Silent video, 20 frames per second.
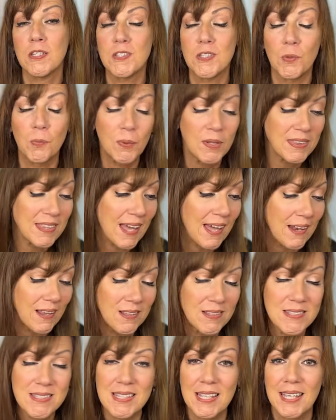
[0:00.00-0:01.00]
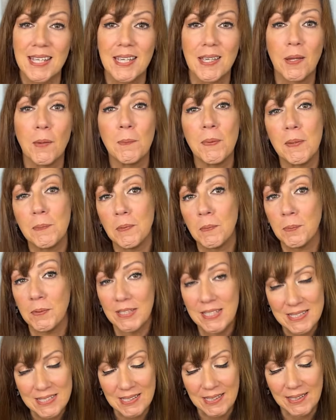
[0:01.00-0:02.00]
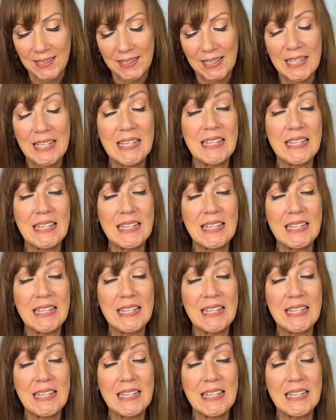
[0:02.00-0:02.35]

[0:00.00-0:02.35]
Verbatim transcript: So with that, I'll say people pleasing,